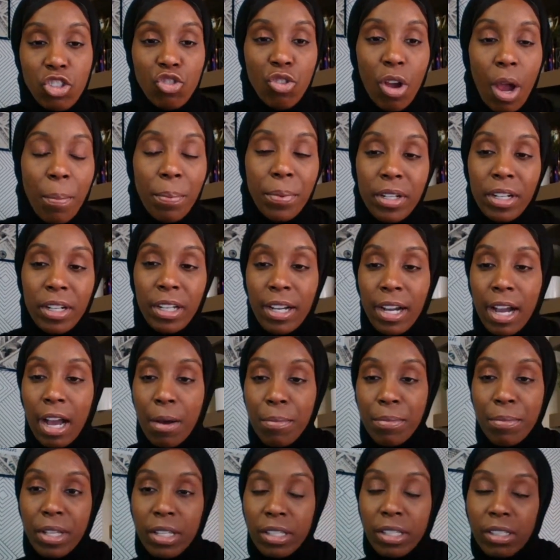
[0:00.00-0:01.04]
Drop it in the
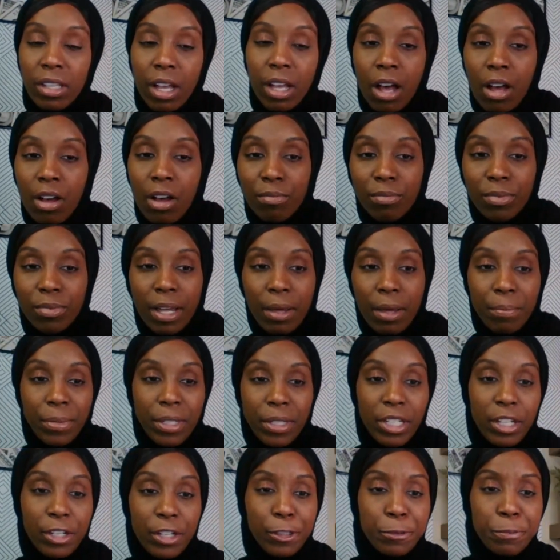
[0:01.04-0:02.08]
comments. Let me
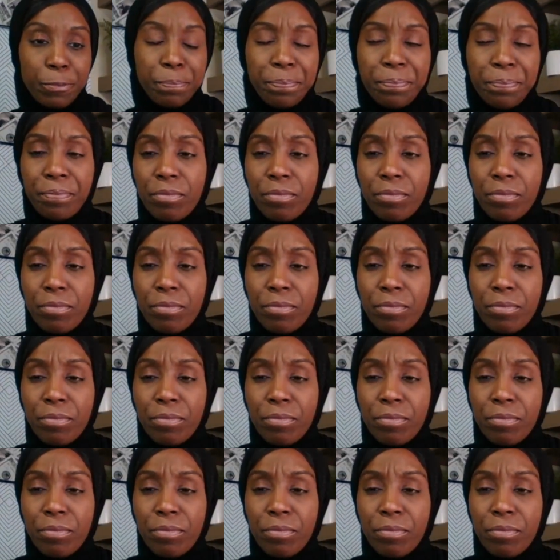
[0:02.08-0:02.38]
know.